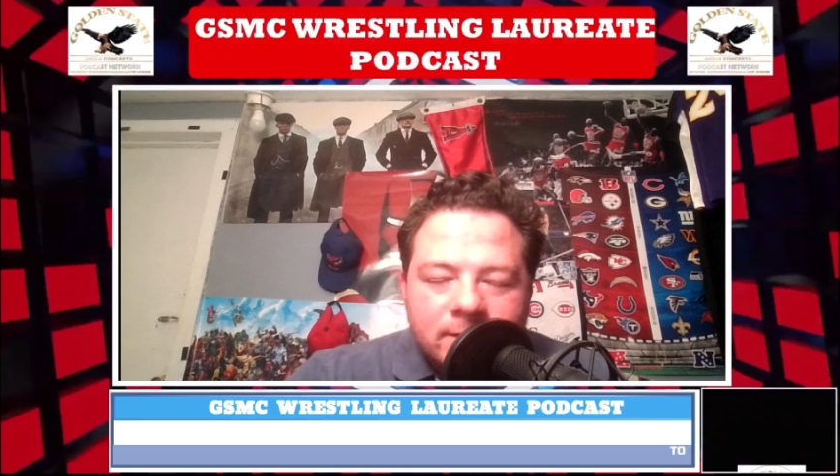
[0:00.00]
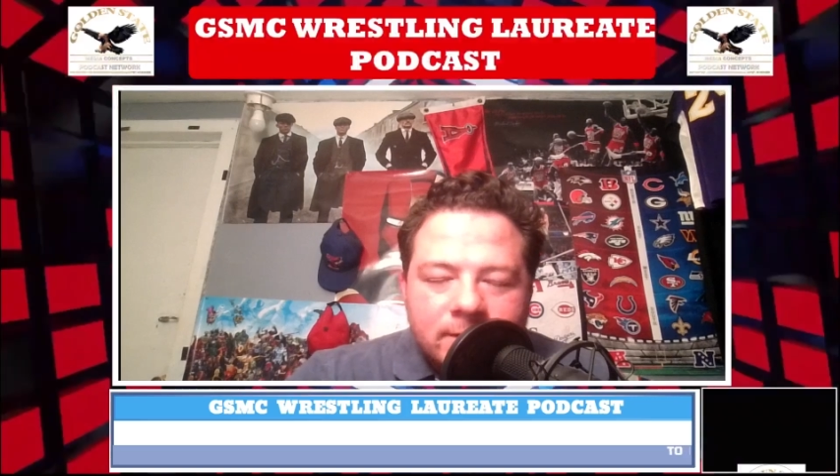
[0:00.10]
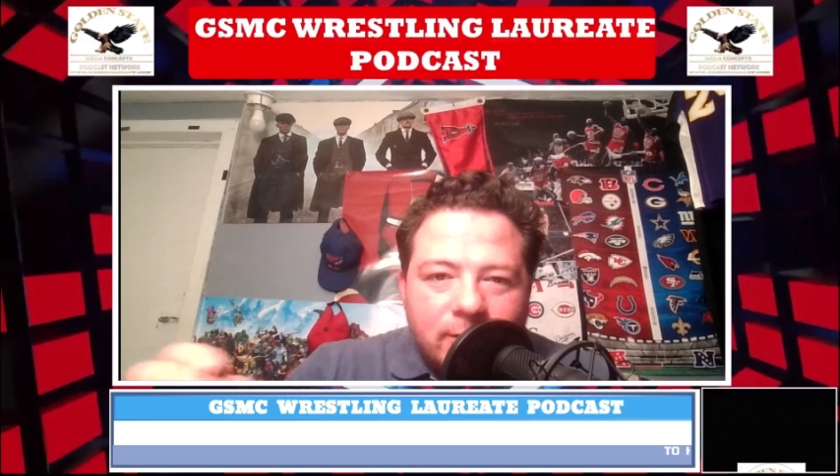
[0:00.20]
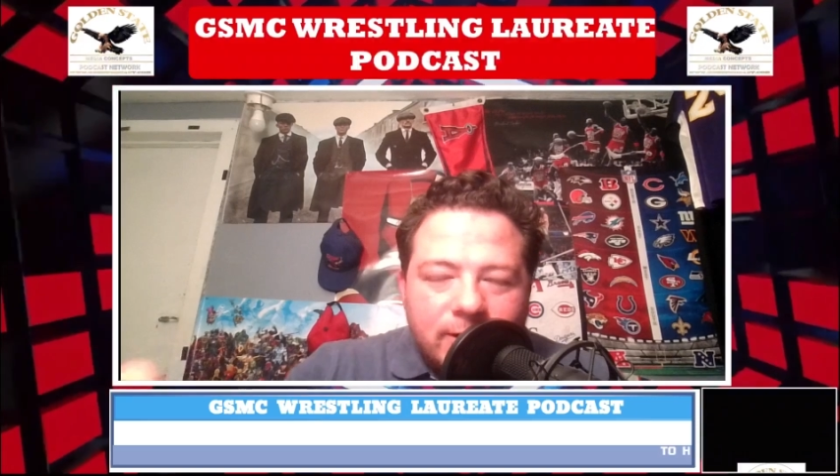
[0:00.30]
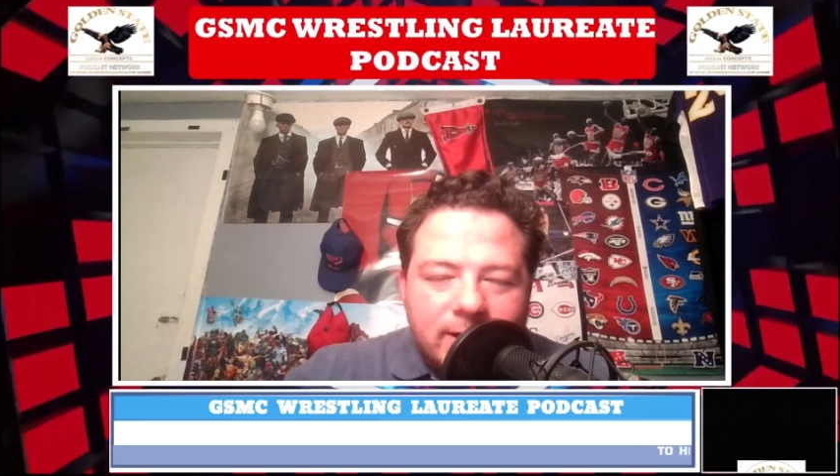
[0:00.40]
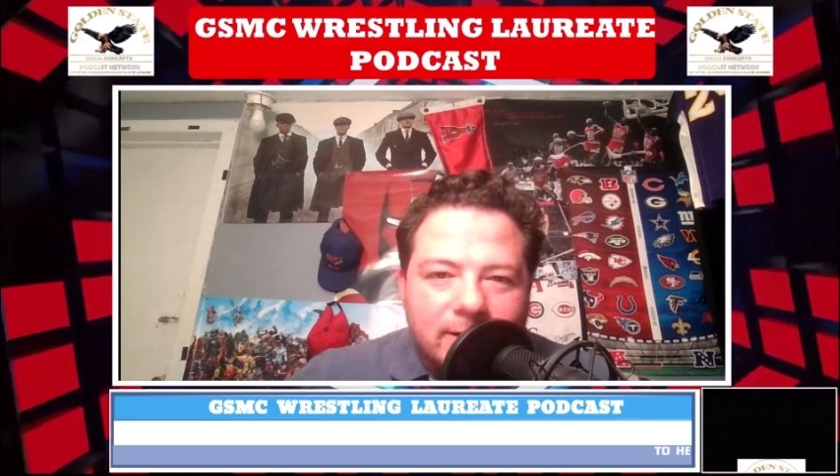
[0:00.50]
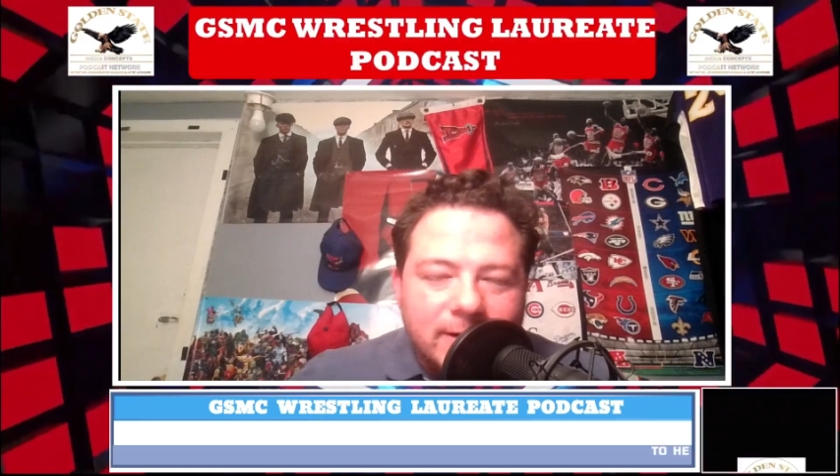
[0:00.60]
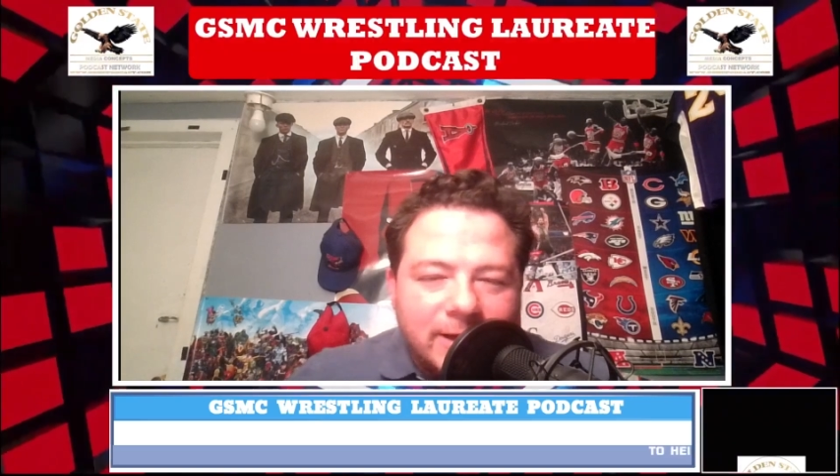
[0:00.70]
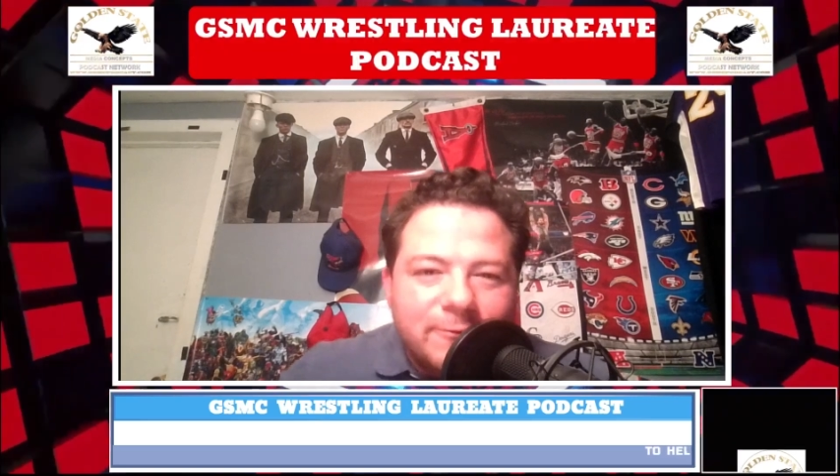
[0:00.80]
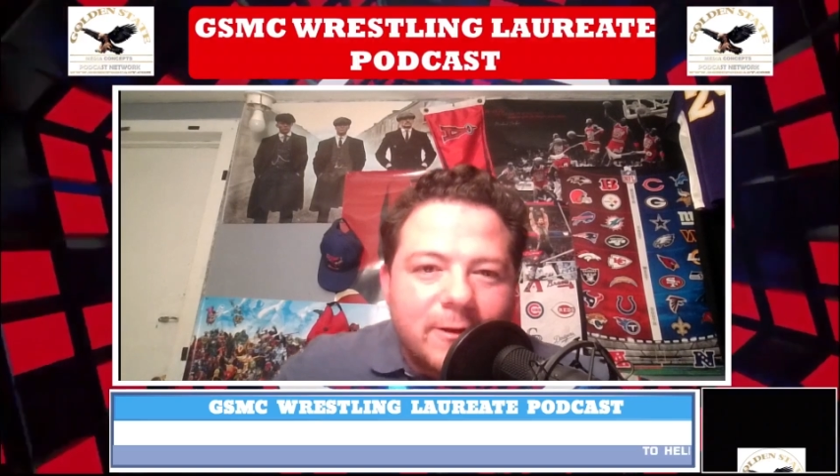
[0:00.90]
Hello,
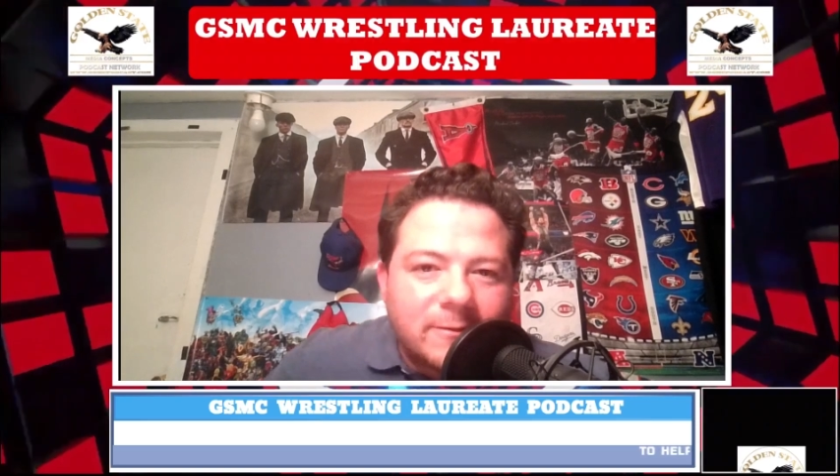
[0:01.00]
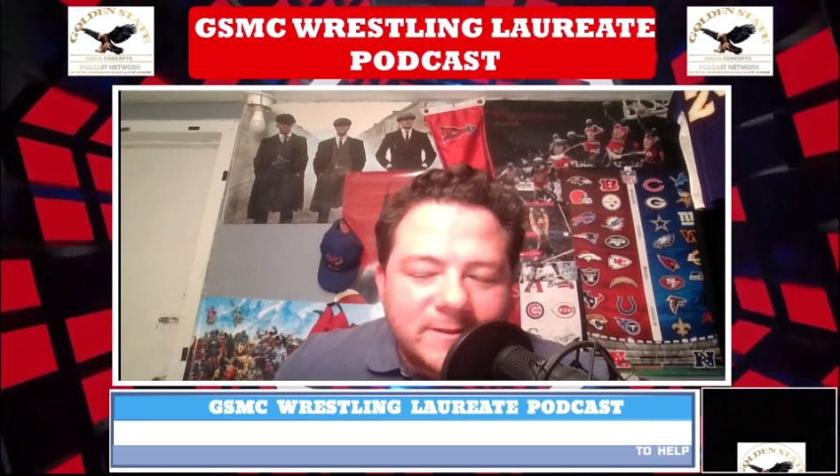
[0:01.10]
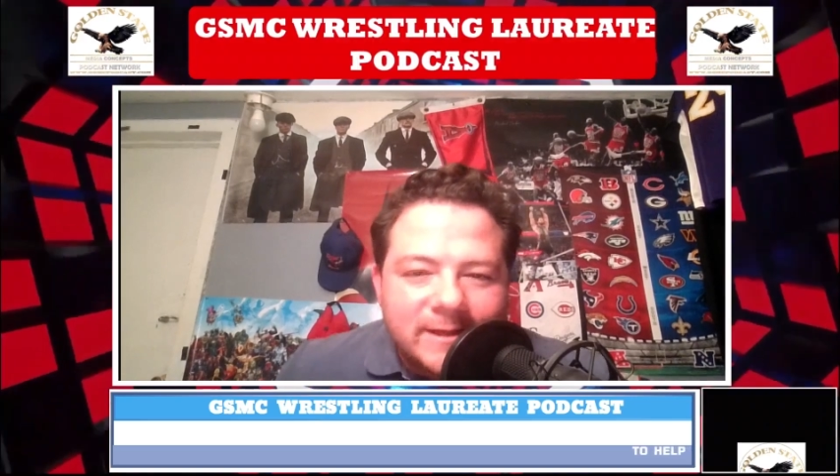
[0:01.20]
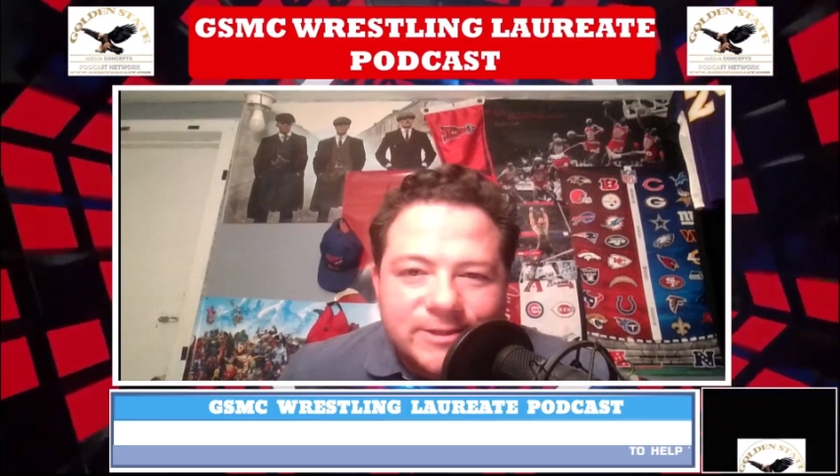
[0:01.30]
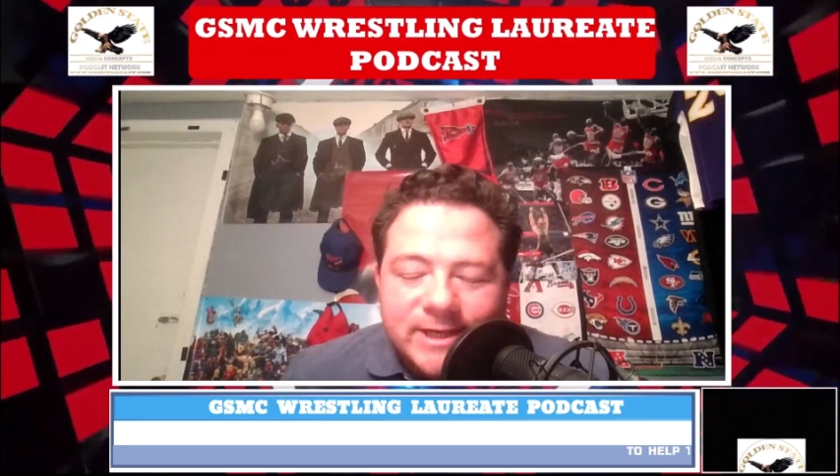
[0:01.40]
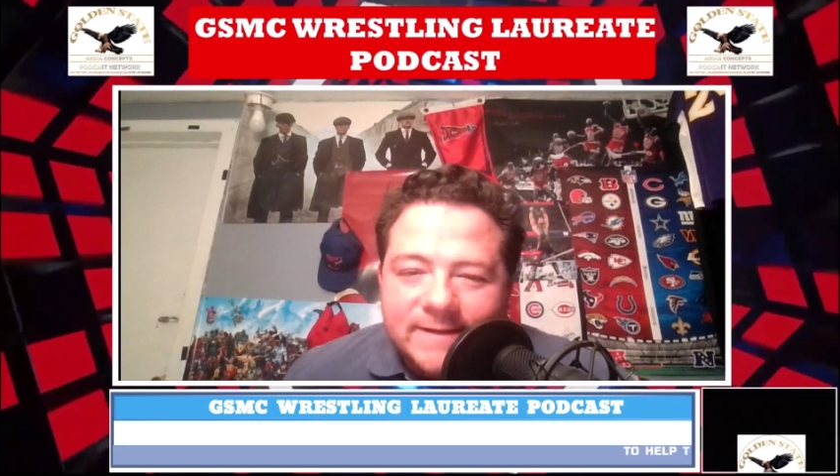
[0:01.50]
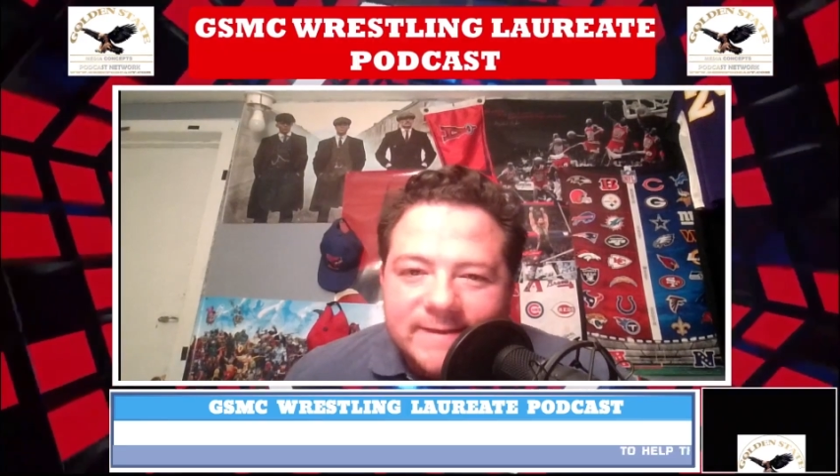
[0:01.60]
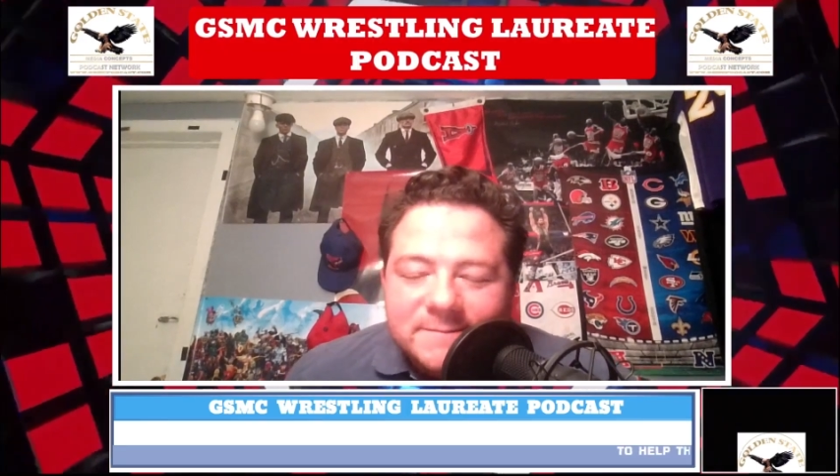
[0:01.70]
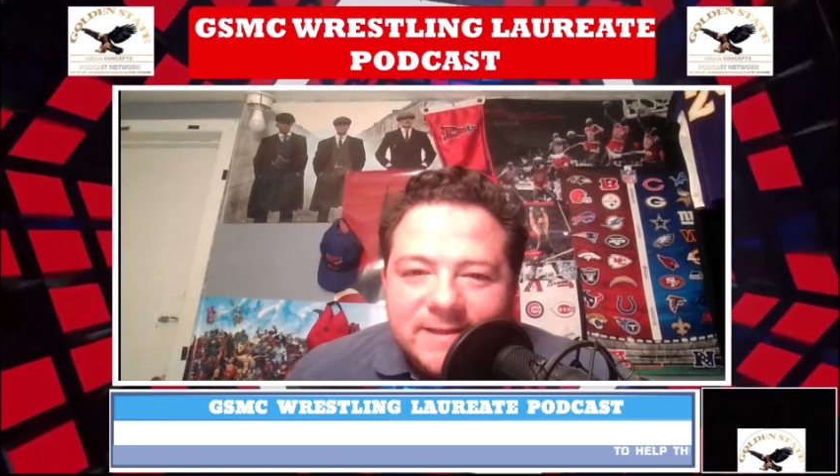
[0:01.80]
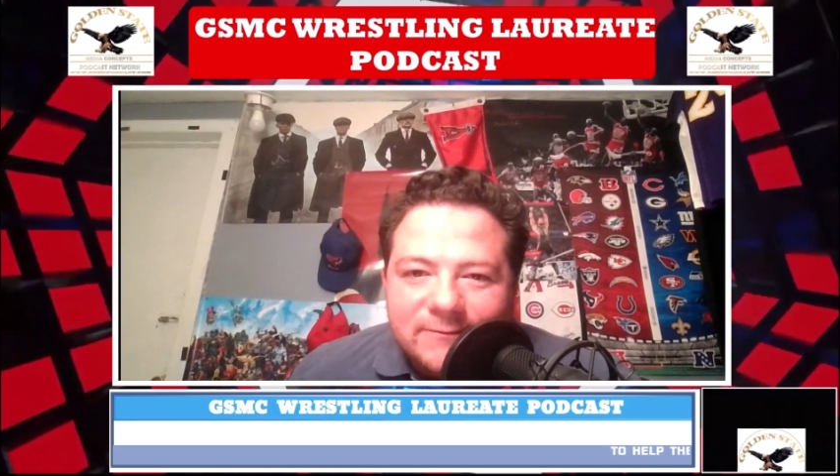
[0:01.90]
hello, hello. Welcome to the
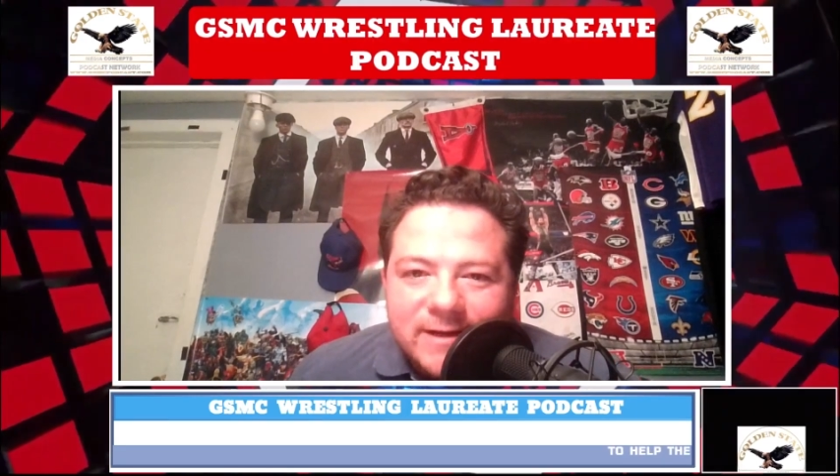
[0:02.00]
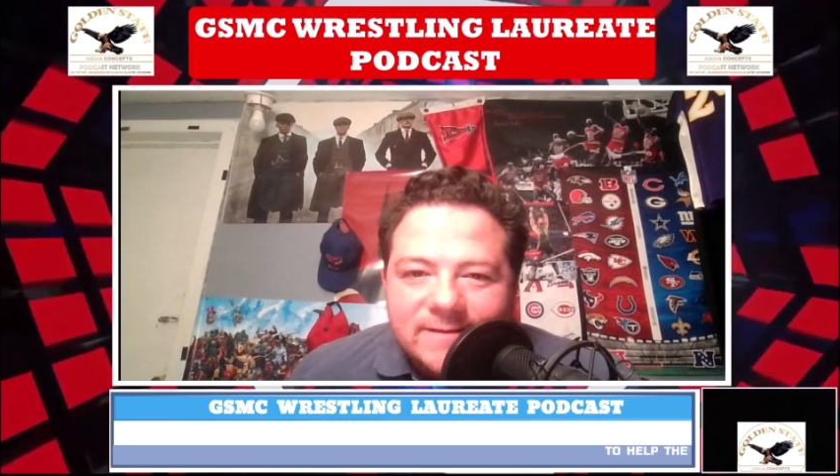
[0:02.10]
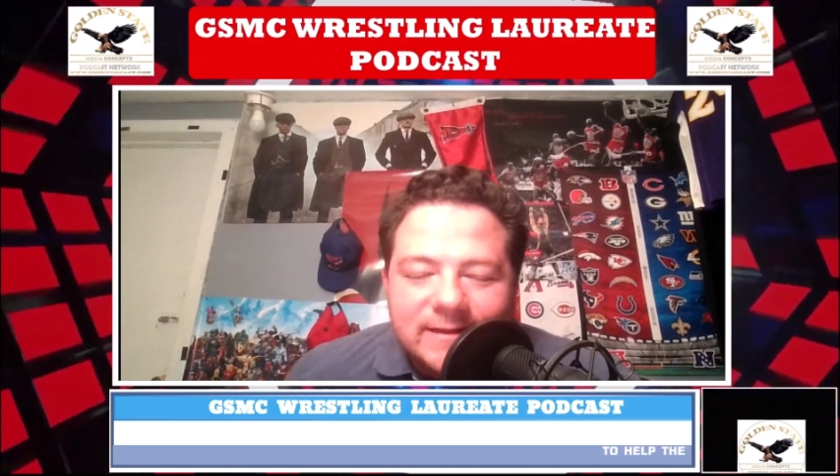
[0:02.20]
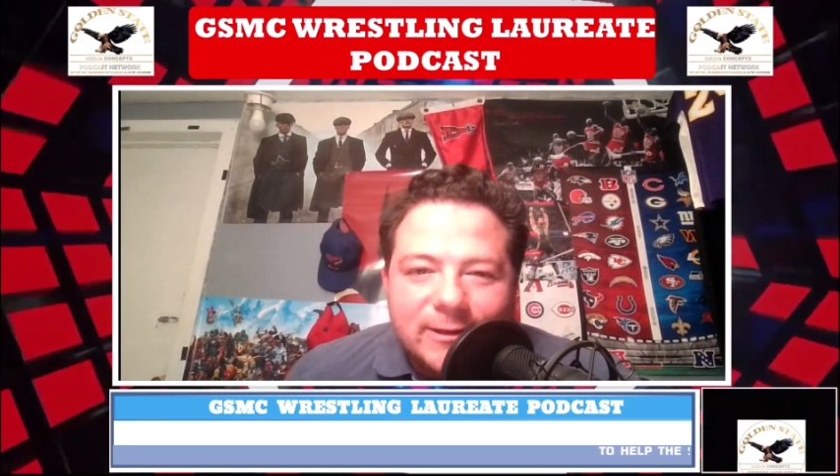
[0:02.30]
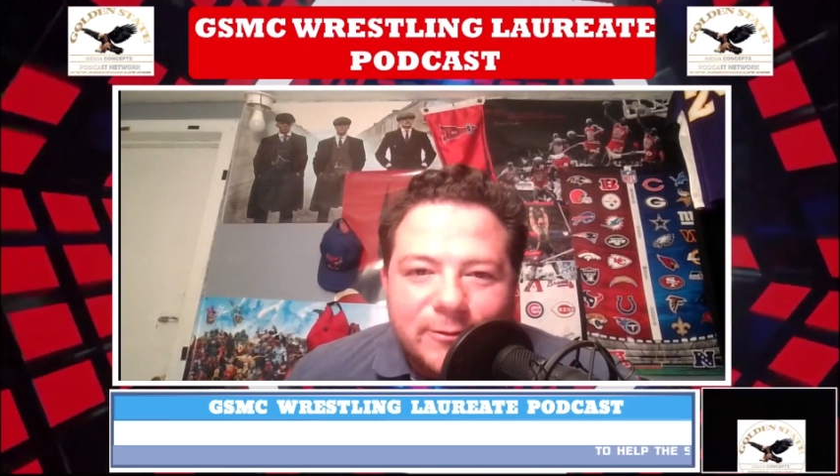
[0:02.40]
GSMC Wrestling